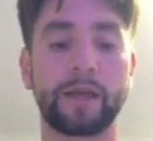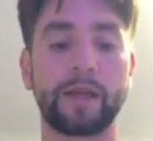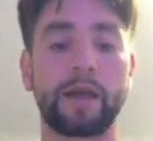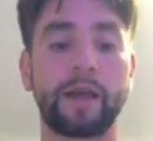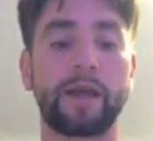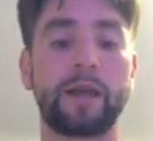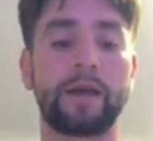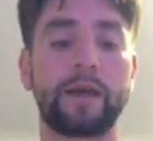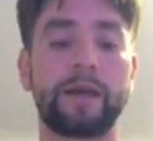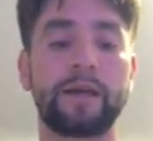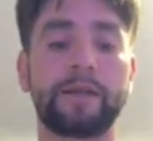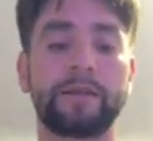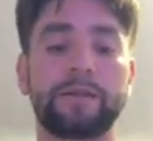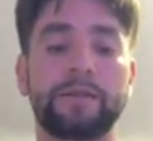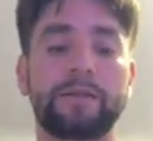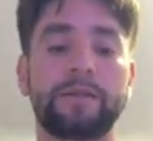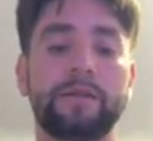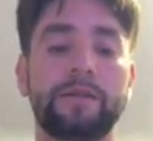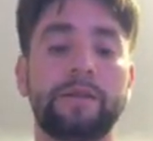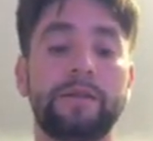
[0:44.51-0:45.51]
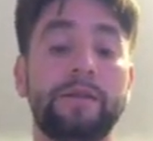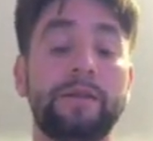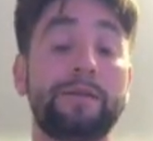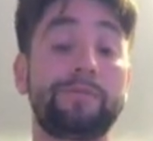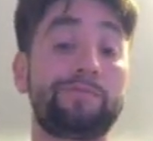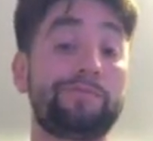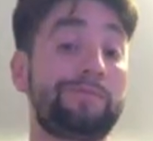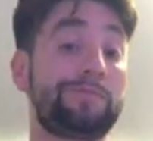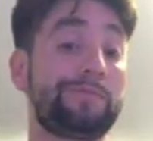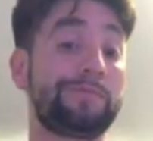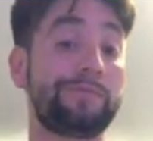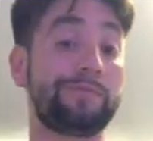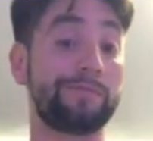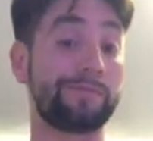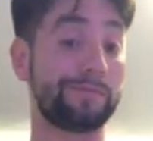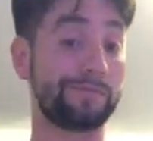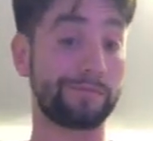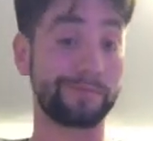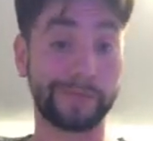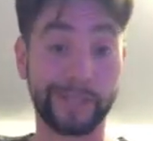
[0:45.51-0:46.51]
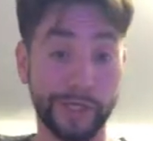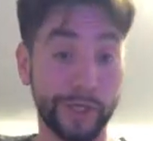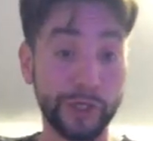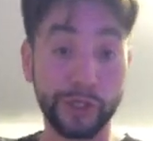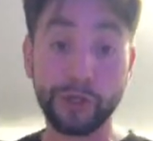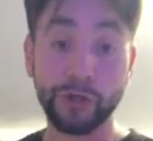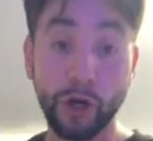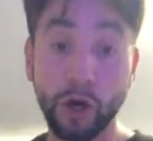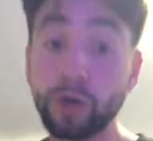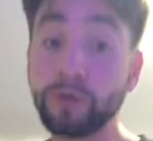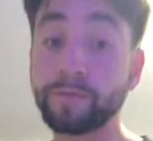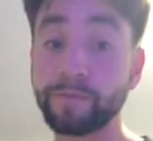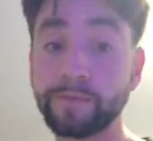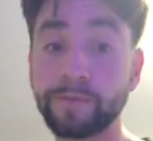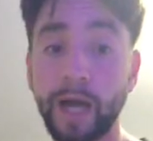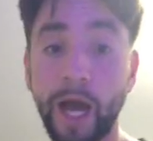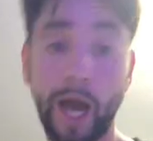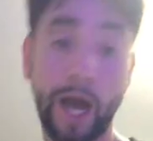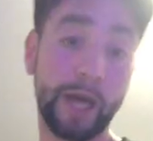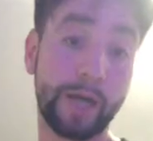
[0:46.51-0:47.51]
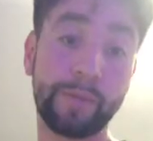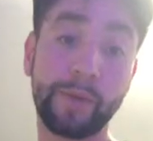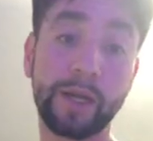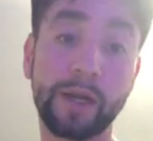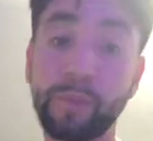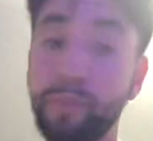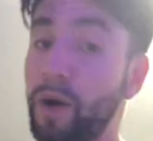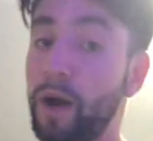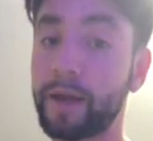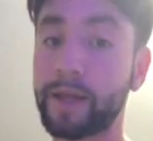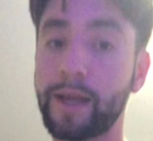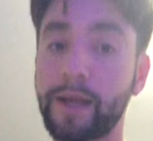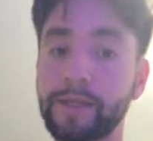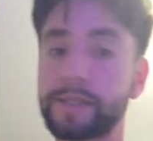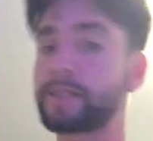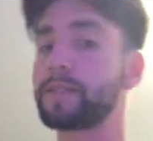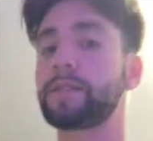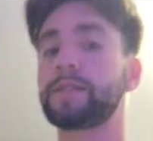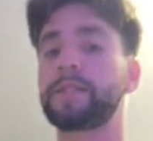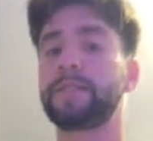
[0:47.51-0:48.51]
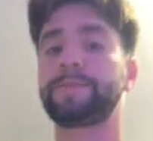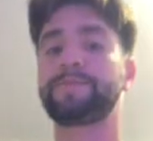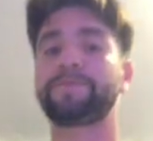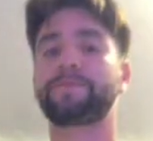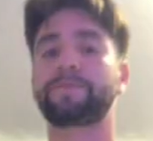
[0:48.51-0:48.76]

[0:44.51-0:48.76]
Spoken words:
And here you go. How to make a podcast easily.